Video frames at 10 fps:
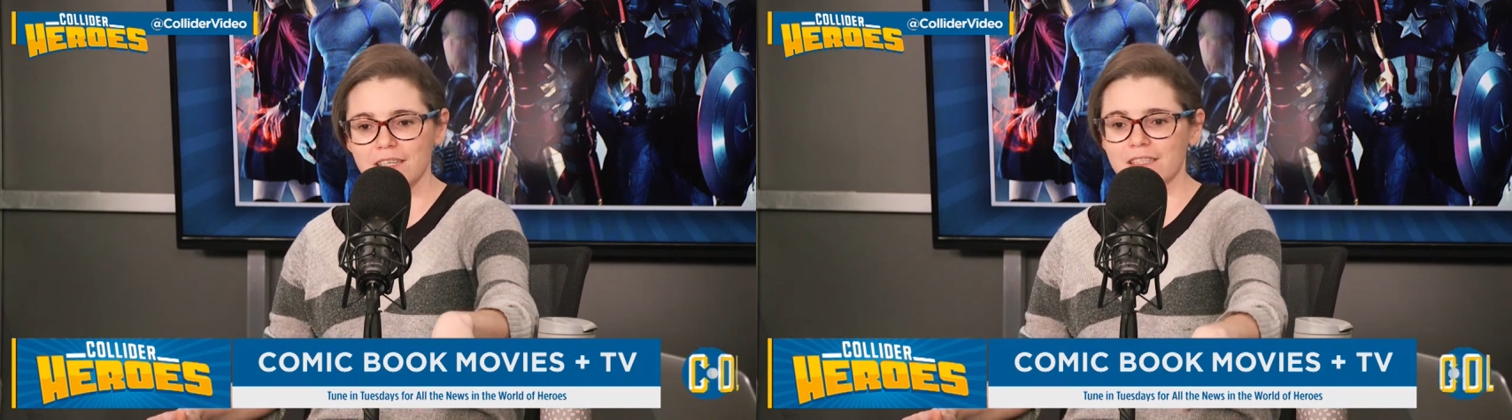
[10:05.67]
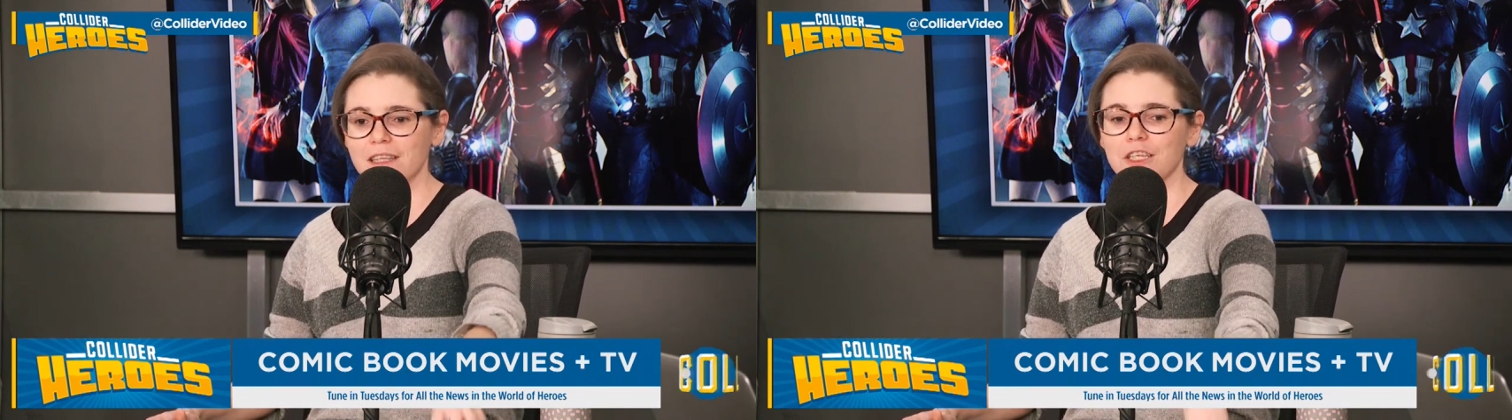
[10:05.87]

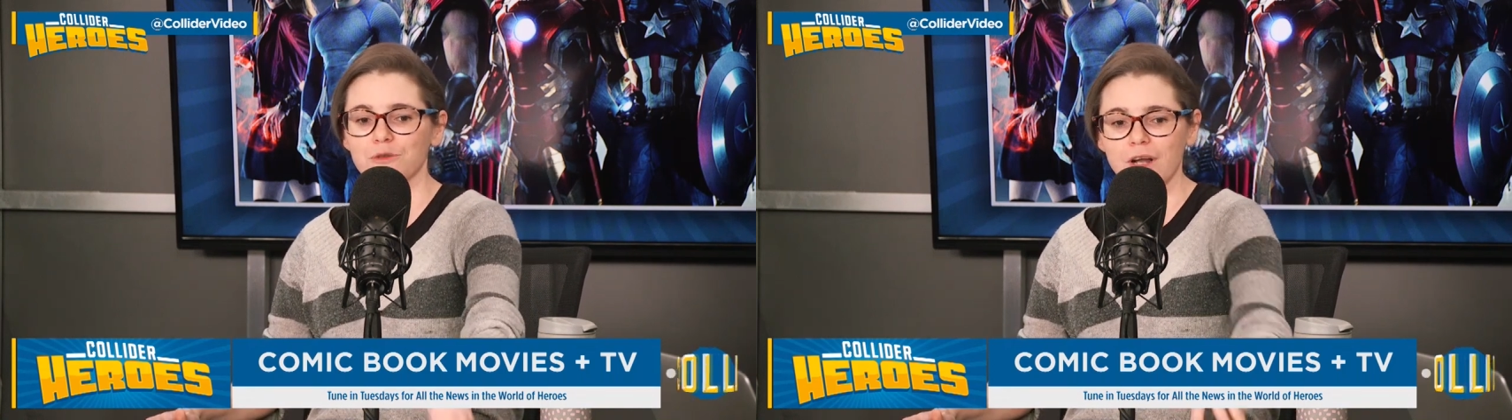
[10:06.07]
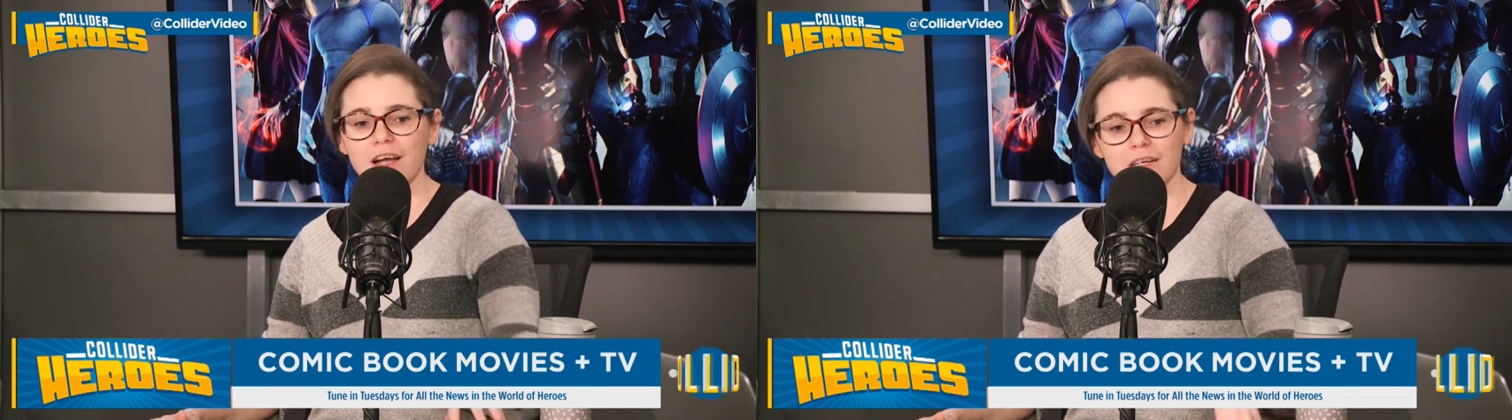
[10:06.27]
something
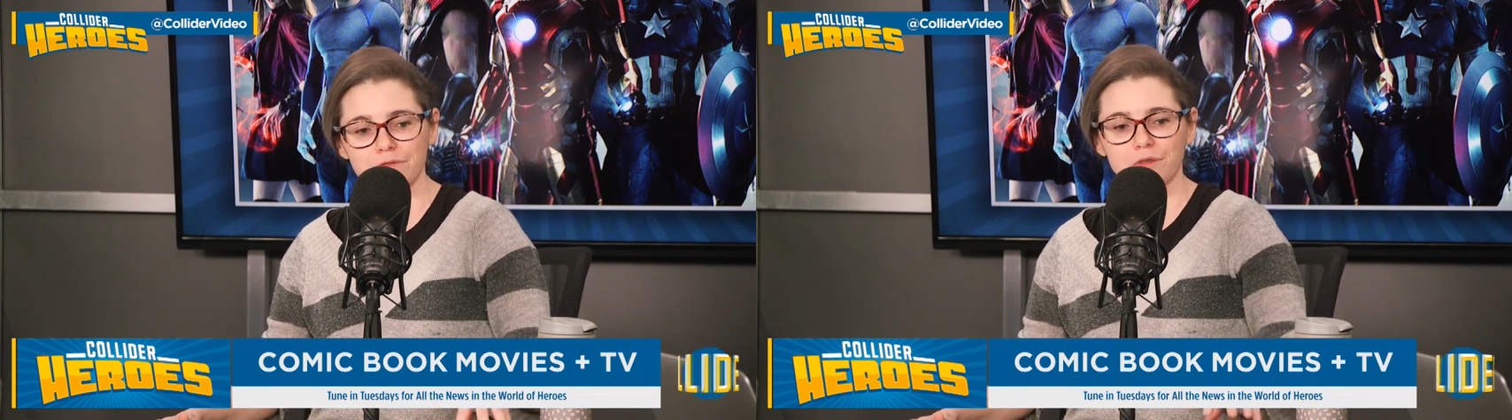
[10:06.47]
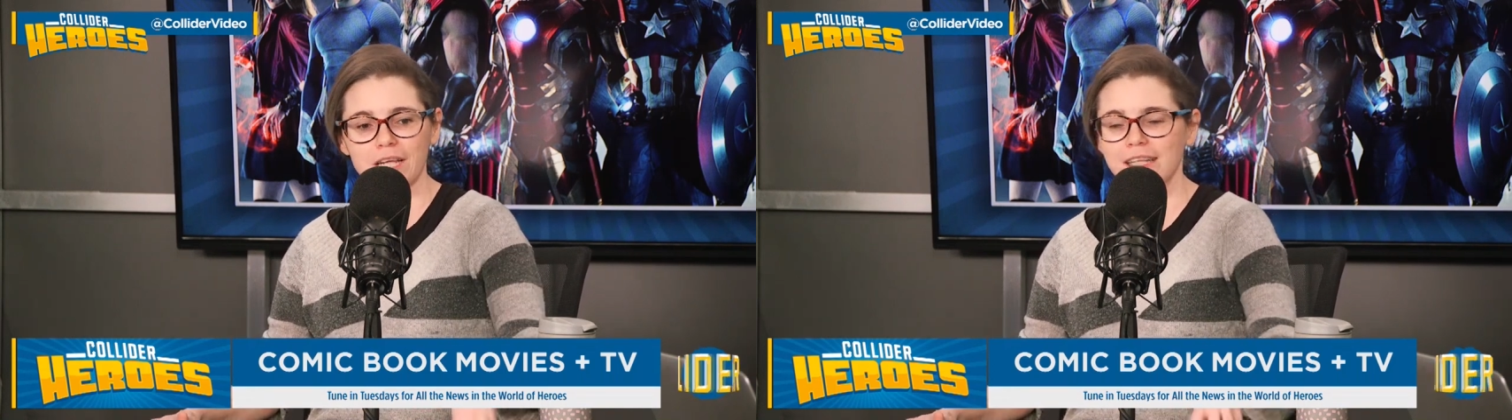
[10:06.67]
you're not going to
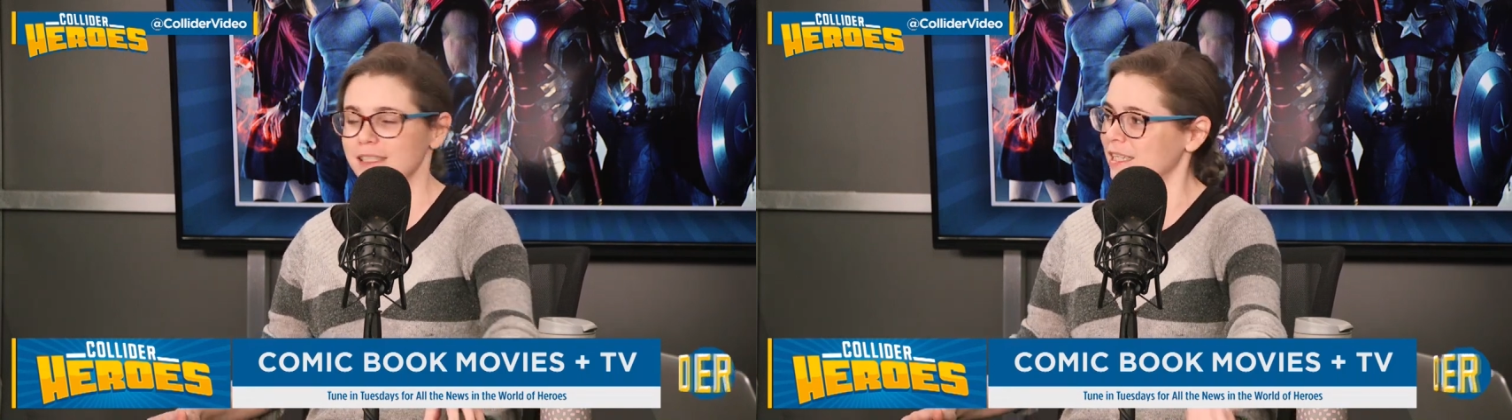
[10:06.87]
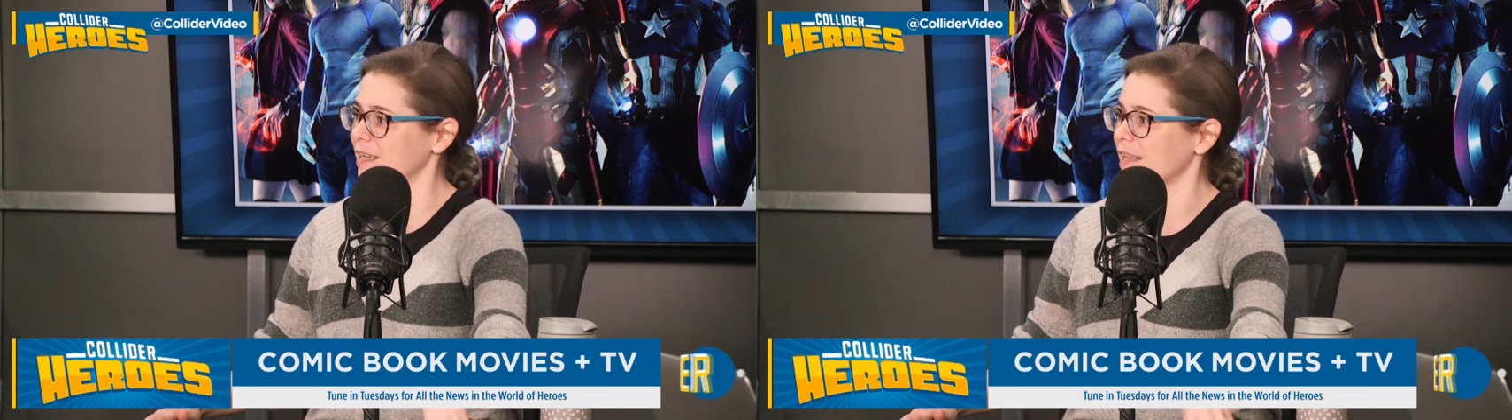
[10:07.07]
forget
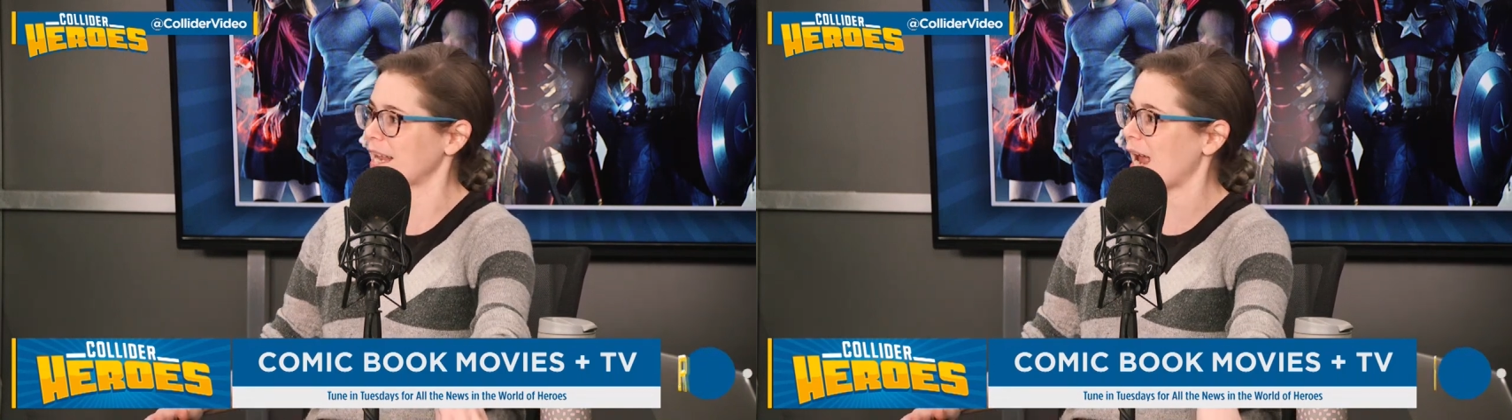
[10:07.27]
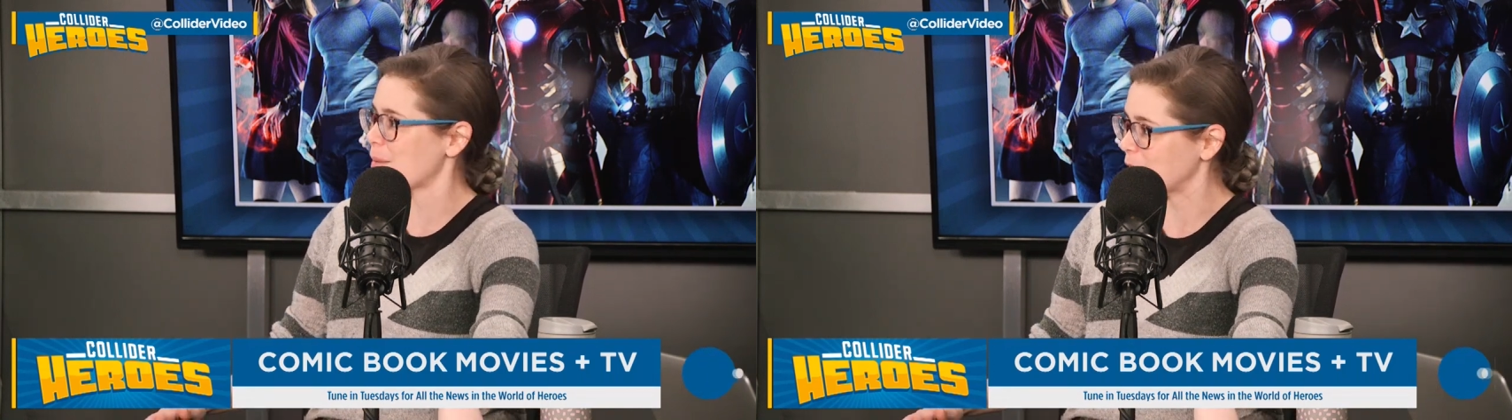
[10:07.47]
seeing
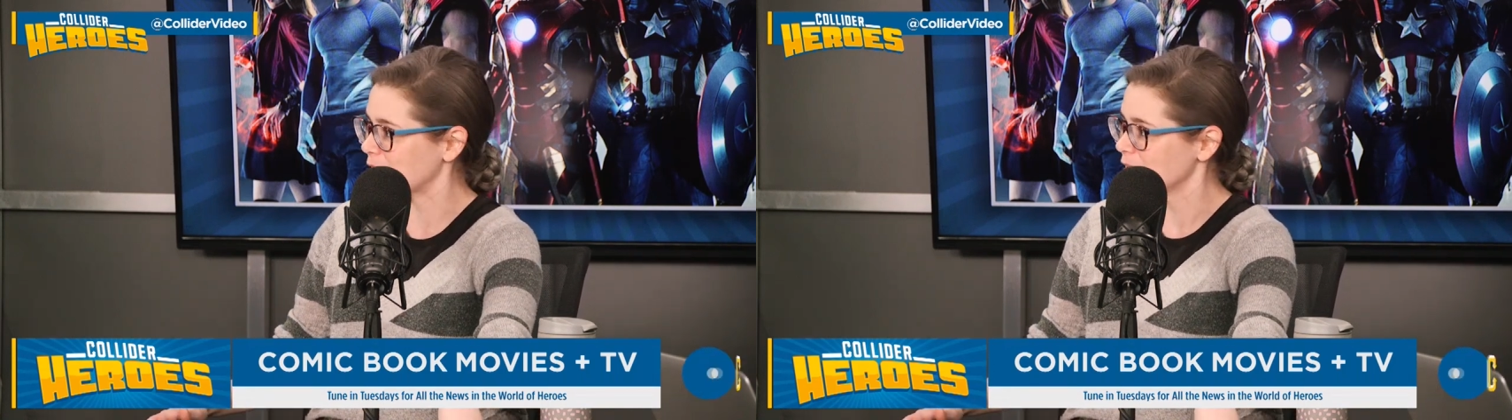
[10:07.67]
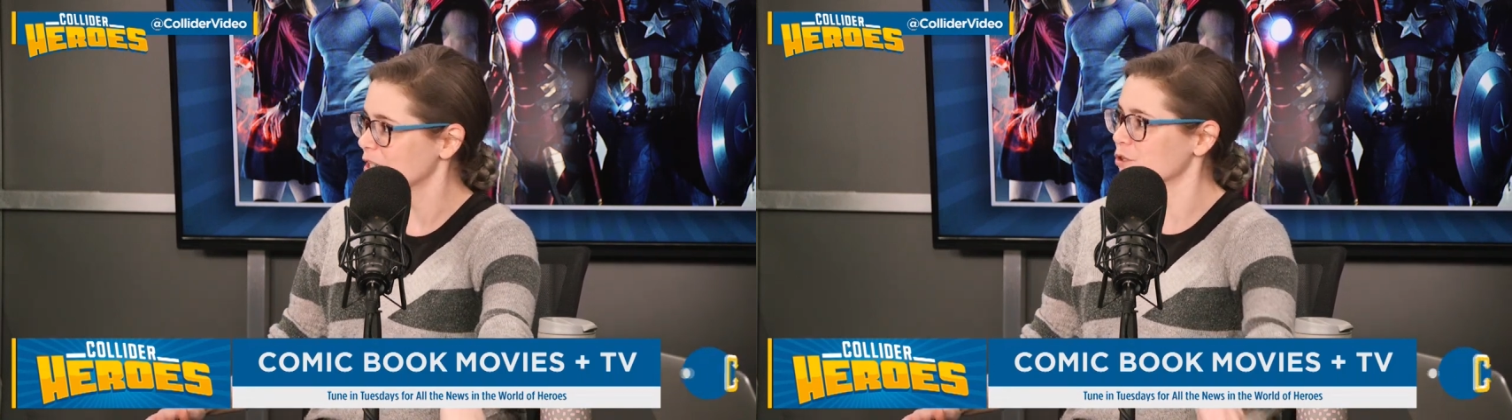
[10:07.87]
that happen.